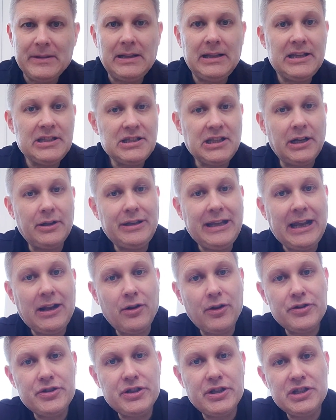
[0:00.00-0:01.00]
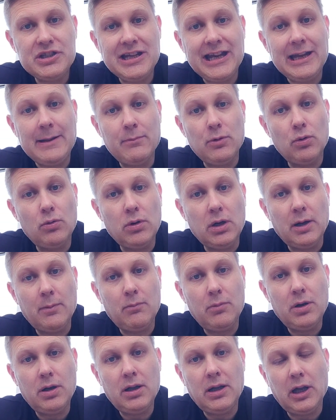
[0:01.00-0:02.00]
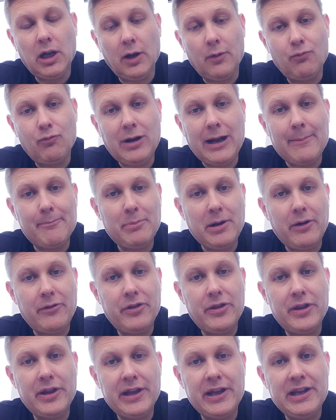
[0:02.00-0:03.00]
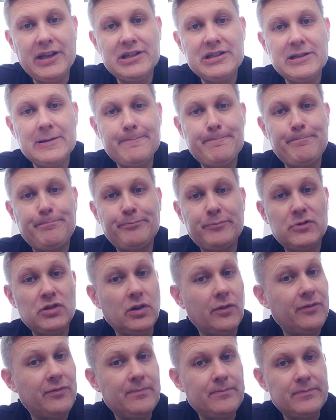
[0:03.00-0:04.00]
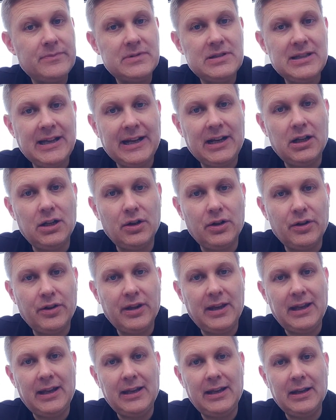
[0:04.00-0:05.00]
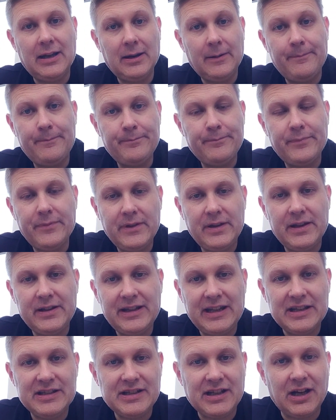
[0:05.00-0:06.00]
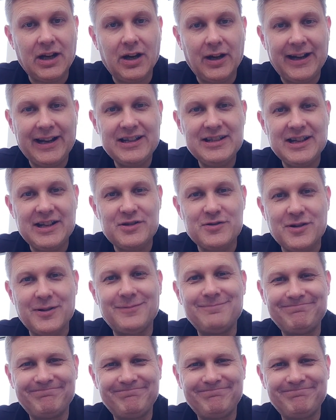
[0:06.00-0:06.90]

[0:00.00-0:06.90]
let's go down onto the table and we'll unwrap both of these and sort of take a look at the uh, the disc art, etc.